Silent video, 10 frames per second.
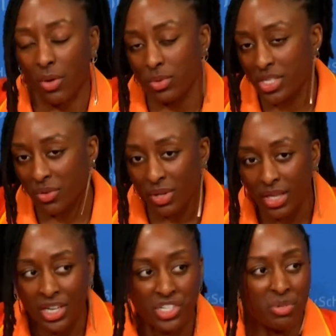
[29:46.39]
I won't say
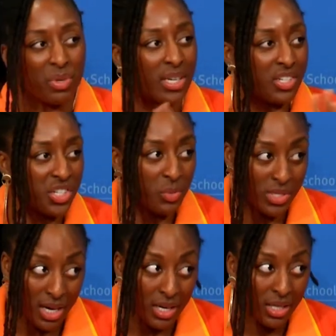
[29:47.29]
re-election because she
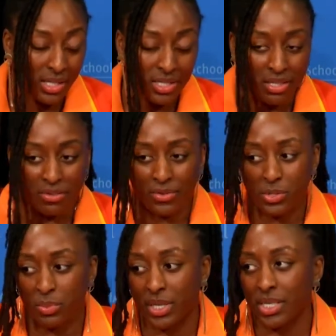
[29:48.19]
was not elected in the
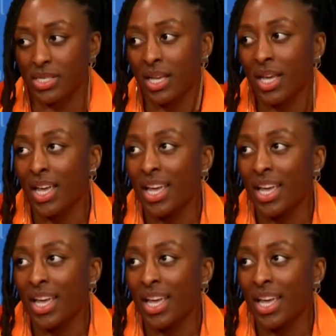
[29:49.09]
first place.